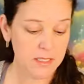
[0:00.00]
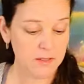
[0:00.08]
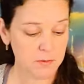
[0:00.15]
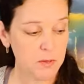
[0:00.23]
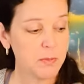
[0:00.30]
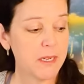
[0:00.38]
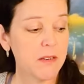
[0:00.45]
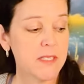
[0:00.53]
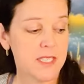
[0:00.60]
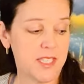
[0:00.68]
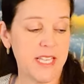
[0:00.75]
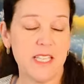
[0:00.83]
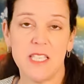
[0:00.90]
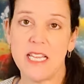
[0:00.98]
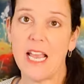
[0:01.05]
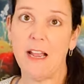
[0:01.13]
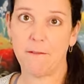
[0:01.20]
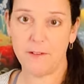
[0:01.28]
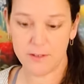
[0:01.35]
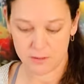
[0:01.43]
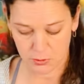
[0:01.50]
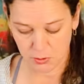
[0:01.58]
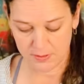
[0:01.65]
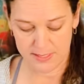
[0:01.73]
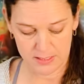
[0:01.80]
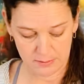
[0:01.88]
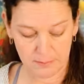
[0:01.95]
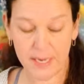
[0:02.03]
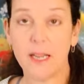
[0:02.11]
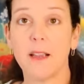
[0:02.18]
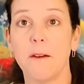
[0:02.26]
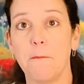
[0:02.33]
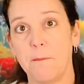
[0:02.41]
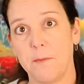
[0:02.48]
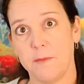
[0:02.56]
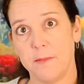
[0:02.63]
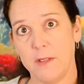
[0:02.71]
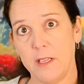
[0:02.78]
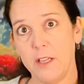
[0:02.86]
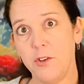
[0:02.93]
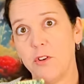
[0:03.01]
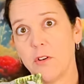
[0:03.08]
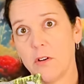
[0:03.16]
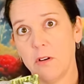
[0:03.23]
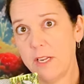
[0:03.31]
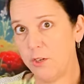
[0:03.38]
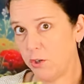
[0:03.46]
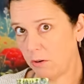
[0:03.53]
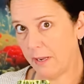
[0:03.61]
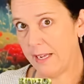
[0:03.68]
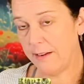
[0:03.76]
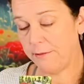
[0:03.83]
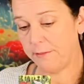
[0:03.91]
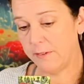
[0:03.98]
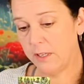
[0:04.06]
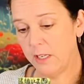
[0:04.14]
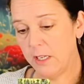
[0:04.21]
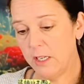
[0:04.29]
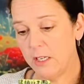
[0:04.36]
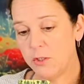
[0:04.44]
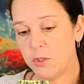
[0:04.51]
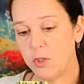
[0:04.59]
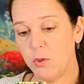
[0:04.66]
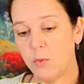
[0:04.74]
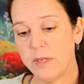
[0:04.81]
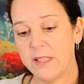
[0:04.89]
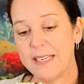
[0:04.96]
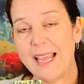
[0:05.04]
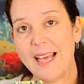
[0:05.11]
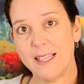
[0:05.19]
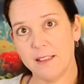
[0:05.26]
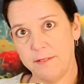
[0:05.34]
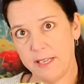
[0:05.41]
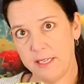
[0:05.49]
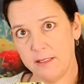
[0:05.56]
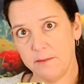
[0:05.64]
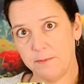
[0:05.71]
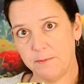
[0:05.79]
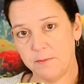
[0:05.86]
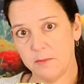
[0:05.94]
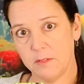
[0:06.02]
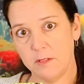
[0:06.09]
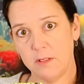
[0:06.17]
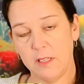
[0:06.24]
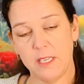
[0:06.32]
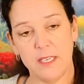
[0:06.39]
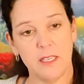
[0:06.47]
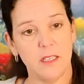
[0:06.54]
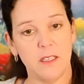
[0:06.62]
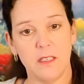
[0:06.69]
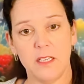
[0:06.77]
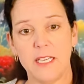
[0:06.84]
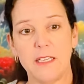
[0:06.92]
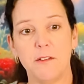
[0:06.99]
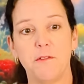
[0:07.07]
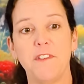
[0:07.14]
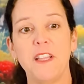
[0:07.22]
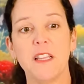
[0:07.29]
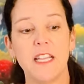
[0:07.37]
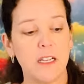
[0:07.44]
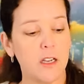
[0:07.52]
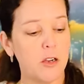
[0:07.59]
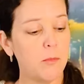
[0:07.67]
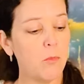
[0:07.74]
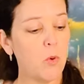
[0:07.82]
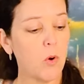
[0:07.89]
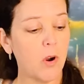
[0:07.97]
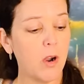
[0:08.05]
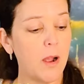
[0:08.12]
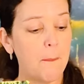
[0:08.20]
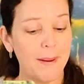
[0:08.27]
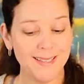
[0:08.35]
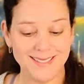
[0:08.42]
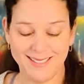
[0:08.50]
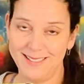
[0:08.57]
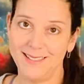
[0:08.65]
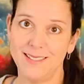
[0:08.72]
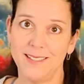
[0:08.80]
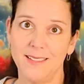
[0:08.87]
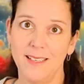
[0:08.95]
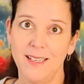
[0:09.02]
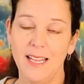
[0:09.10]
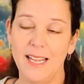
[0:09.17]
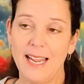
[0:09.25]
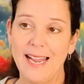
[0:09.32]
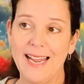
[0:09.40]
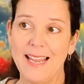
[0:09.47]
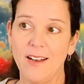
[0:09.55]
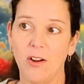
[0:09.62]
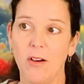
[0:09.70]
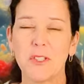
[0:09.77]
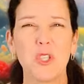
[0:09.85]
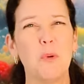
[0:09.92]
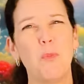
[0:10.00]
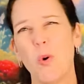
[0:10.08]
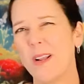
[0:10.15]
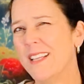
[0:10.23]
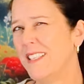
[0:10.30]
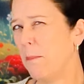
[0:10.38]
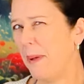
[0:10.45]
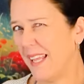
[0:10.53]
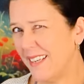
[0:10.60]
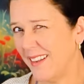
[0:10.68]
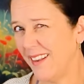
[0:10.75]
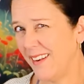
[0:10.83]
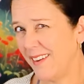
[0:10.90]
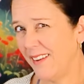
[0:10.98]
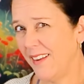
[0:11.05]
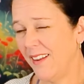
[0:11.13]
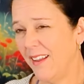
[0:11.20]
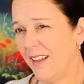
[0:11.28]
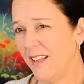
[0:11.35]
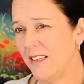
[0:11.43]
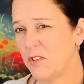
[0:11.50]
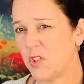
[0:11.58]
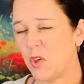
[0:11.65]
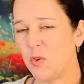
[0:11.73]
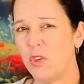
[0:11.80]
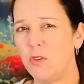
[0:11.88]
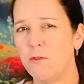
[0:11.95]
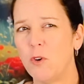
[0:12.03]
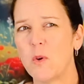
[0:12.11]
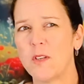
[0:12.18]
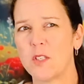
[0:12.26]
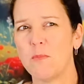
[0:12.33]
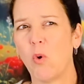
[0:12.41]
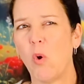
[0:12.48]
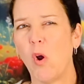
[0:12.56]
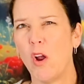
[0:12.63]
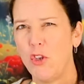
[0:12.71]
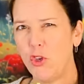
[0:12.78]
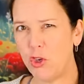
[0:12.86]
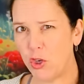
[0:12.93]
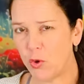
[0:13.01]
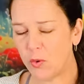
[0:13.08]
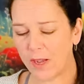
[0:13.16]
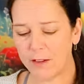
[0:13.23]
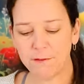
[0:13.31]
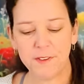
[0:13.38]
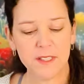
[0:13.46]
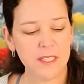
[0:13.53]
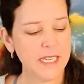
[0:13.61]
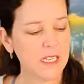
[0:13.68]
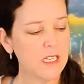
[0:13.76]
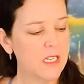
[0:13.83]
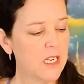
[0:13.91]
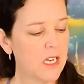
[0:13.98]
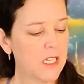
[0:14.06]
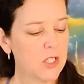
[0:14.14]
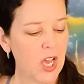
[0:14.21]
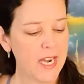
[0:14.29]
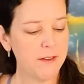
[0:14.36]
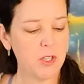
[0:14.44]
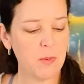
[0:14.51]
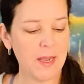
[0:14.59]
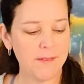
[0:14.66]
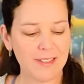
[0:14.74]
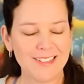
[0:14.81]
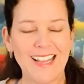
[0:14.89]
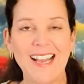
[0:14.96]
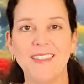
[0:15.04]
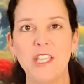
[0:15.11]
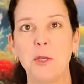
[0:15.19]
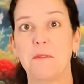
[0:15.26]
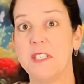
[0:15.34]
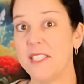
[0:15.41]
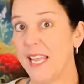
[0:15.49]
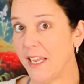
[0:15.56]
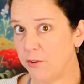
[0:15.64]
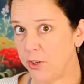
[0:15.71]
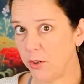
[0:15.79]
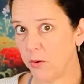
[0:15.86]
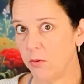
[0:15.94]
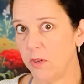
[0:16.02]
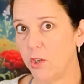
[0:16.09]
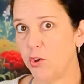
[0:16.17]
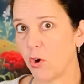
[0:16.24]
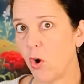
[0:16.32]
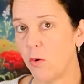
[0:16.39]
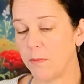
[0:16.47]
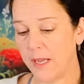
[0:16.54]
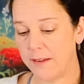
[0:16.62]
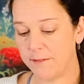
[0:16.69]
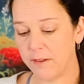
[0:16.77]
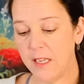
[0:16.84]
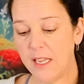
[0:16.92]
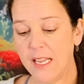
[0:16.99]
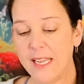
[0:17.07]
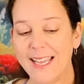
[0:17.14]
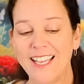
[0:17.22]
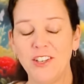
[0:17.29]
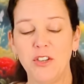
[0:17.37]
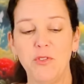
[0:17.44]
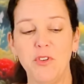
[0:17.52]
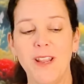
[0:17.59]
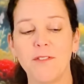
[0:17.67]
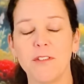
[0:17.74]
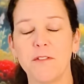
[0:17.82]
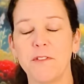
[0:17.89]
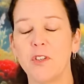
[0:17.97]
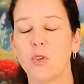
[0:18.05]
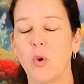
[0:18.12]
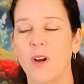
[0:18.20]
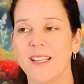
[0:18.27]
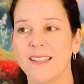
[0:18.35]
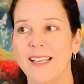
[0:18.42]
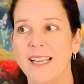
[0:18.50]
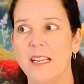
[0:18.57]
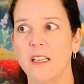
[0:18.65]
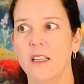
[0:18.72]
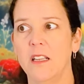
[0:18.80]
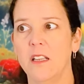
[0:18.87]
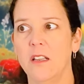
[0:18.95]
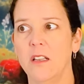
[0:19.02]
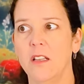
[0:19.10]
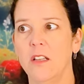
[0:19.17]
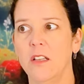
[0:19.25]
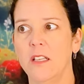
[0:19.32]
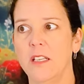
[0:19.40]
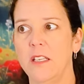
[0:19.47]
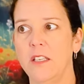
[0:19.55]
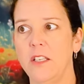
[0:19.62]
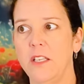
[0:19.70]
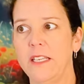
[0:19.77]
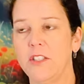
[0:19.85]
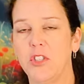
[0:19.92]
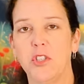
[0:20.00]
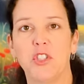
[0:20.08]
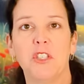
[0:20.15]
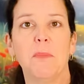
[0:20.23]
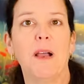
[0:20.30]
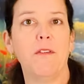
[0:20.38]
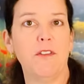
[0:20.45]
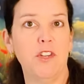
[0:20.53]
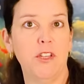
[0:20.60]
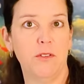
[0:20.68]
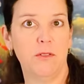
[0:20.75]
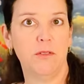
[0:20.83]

Spirit sees the effort you're trying to make in your in your life to really elevate in in feeling more abundant and also more independent. So you focus more on you. I feel like a lot of you have a lot that you have to tend to in your home life. And you never feel quite like it's just about you.